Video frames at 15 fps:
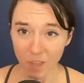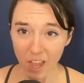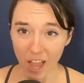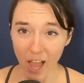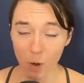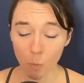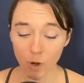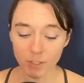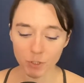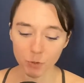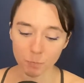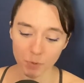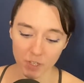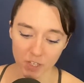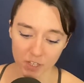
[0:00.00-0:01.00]
I want to
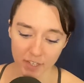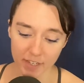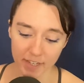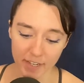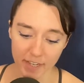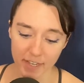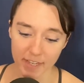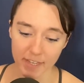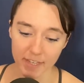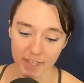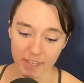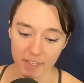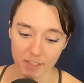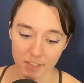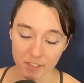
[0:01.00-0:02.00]
be,
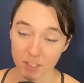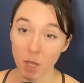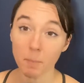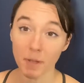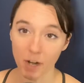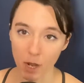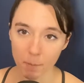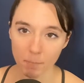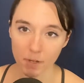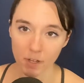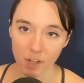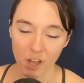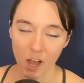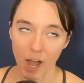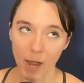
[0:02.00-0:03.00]
to sum it up,
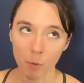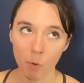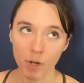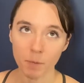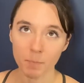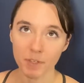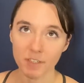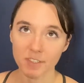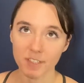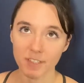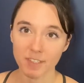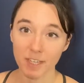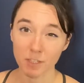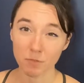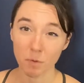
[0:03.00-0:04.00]
I want to be a
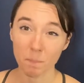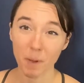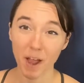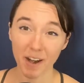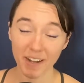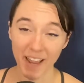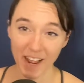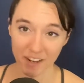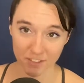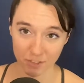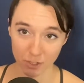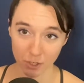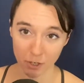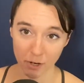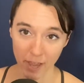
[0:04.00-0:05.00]
successful
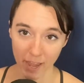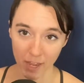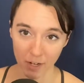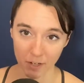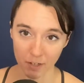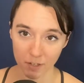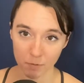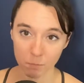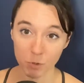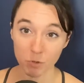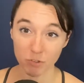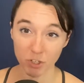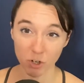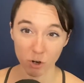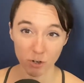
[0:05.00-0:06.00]
podcaster and
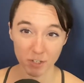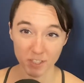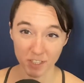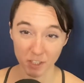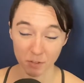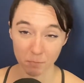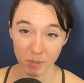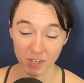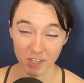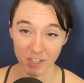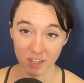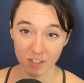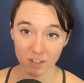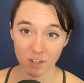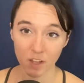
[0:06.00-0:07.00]
music artist and
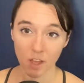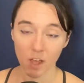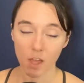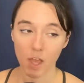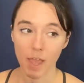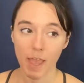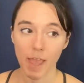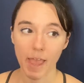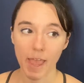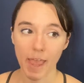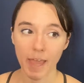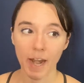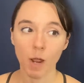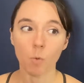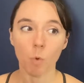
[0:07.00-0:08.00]
comedian.
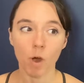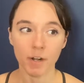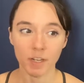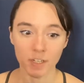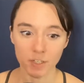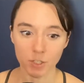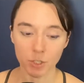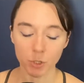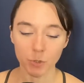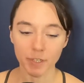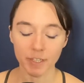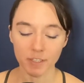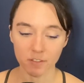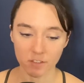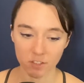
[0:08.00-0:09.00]
And I want to do
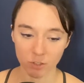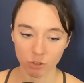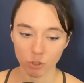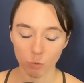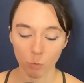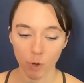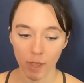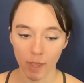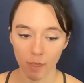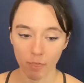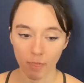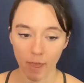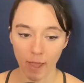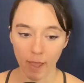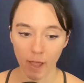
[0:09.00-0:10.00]
it in such a way
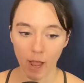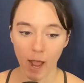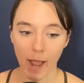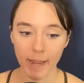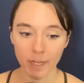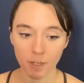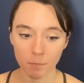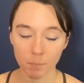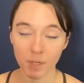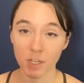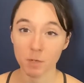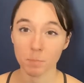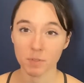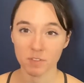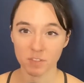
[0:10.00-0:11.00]
that I can be
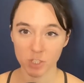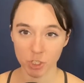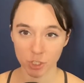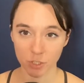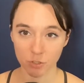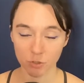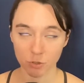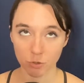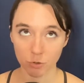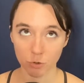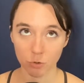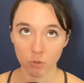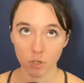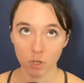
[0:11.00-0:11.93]
in a position to